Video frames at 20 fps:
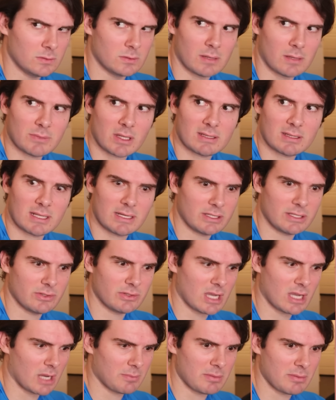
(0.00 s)
I'm not letting you
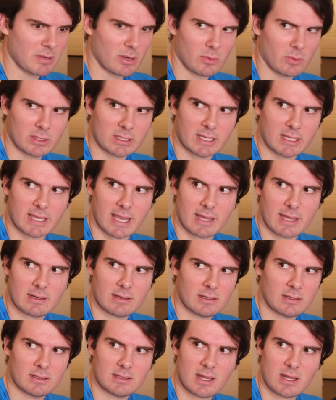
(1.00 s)
copy my work
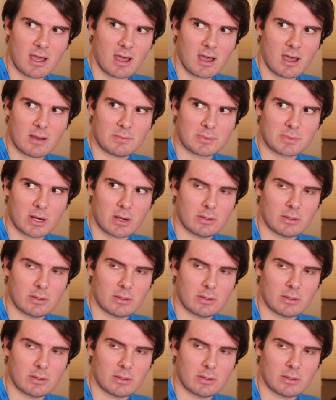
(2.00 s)
again. Nah, bro.